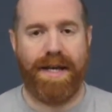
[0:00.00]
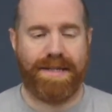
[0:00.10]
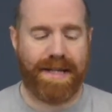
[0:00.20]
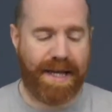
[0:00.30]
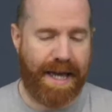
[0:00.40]

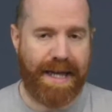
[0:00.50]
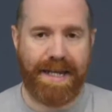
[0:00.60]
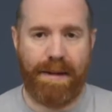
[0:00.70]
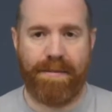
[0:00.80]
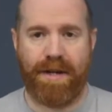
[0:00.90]
say
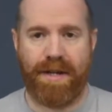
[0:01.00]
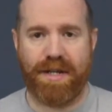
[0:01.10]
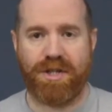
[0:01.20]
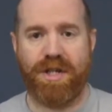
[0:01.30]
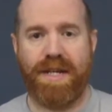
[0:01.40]
in limited
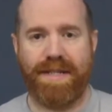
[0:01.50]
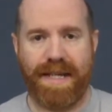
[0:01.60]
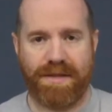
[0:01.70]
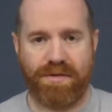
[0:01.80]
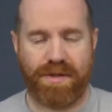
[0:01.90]
edition
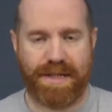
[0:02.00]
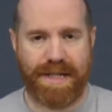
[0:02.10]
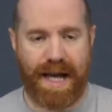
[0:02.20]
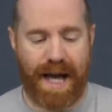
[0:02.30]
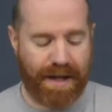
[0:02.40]
Desert
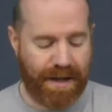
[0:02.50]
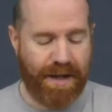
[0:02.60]
Tan.